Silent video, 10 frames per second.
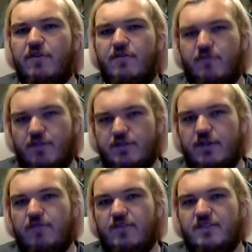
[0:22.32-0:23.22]
First
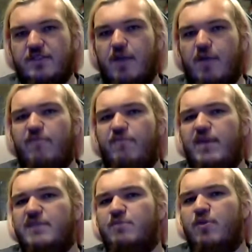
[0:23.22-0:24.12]
off, let's start with
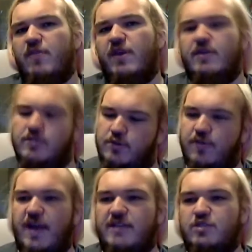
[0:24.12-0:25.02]
Best Movie
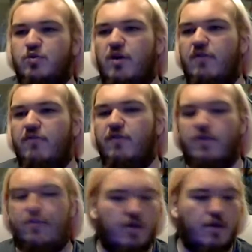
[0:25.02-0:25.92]
2012.
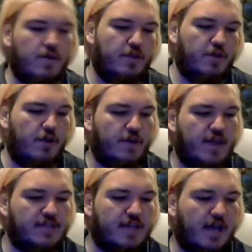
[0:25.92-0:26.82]
The
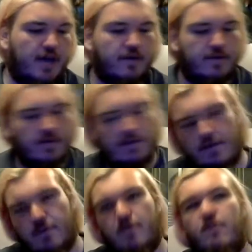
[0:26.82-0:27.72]
nominees are
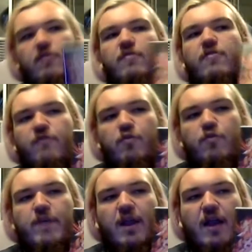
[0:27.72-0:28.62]
Full
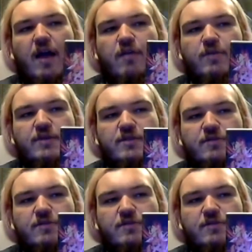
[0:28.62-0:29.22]
Metal Alchemist,